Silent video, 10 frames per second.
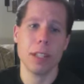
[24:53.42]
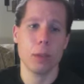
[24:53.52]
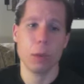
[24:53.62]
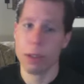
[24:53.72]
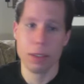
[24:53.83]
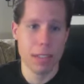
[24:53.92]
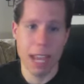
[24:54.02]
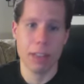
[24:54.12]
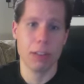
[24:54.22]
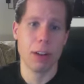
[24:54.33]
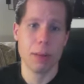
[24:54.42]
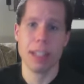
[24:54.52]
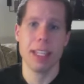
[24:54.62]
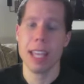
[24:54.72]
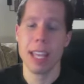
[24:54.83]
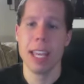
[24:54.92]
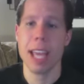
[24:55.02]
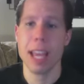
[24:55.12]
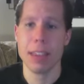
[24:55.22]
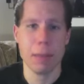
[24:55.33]
Lawrence Taylor. I mean, he
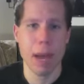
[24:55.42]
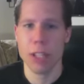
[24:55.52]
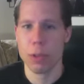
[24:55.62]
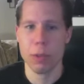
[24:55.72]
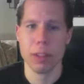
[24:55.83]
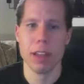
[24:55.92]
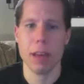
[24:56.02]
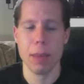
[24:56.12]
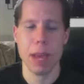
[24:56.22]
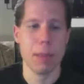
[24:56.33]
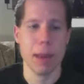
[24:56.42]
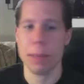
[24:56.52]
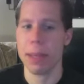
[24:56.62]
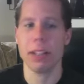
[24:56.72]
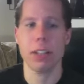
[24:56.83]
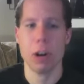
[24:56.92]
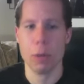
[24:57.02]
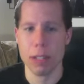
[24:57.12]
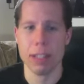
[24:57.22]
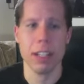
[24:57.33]
had the match with Bam Bam Bigelow,
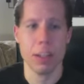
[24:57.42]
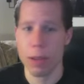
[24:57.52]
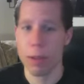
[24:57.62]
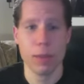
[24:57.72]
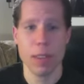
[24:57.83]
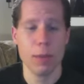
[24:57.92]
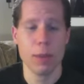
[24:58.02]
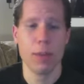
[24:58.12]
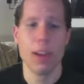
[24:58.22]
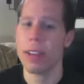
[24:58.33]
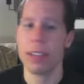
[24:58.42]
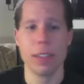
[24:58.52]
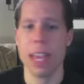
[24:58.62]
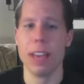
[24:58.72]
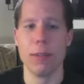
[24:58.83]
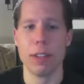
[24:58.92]
and you know it was very safe.